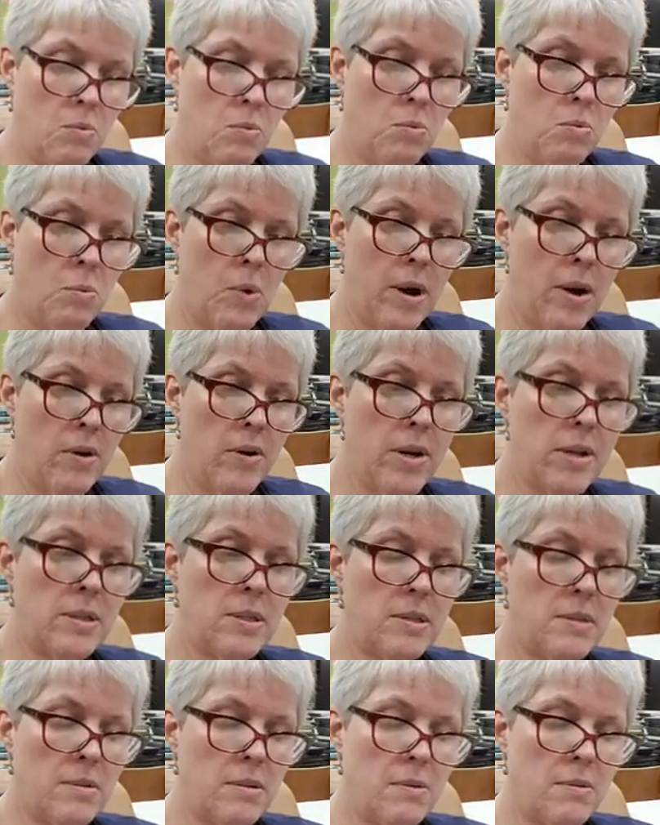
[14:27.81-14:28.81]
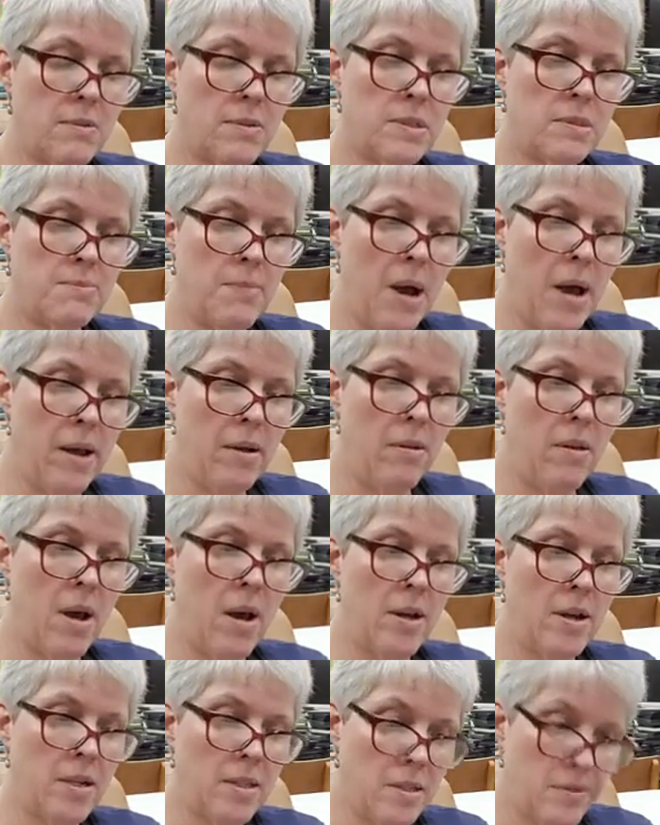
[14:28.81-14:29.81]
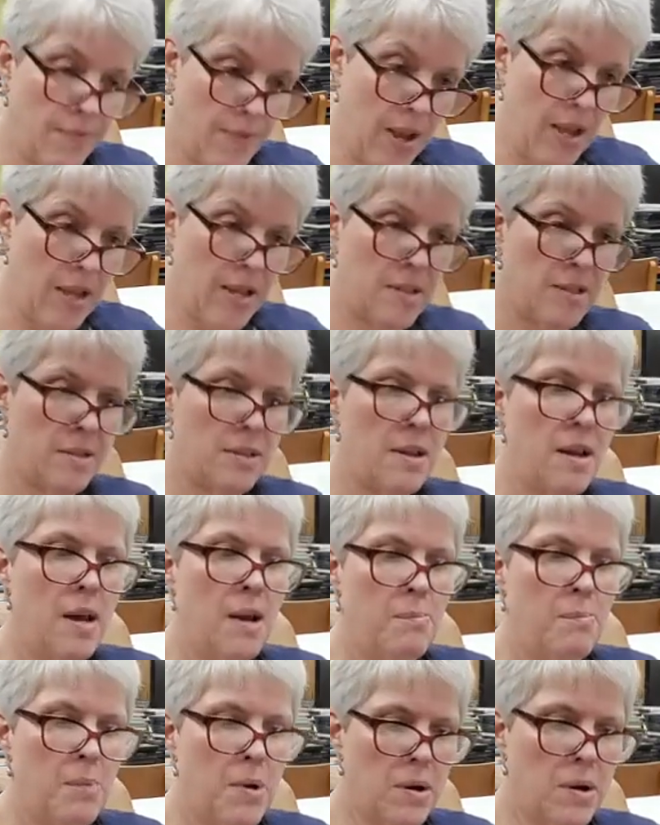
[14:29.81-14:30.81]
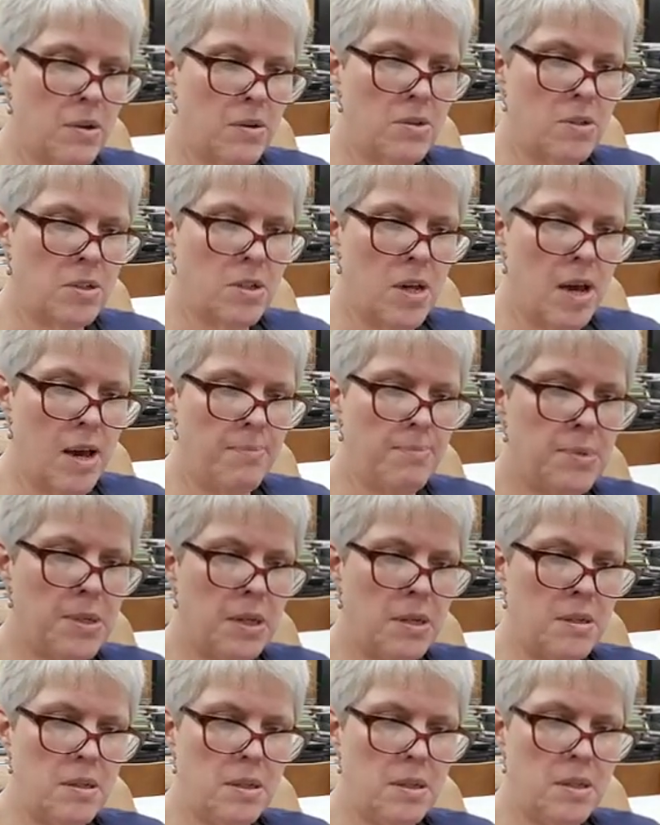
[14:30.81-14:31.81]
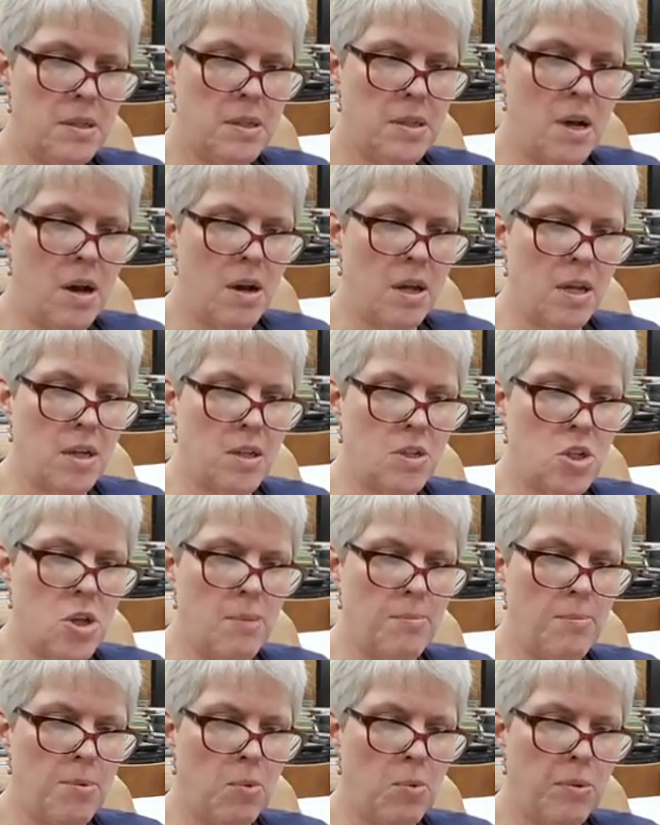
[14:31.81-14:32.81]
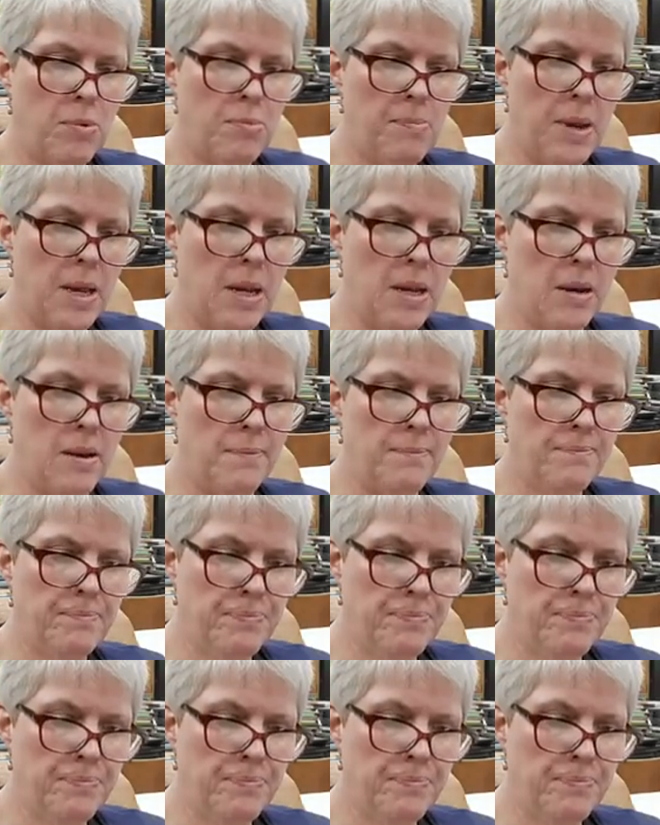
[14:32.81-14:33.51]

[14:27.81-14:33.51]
wary smile on his face, Parker stepped into the docking chamber with Mina,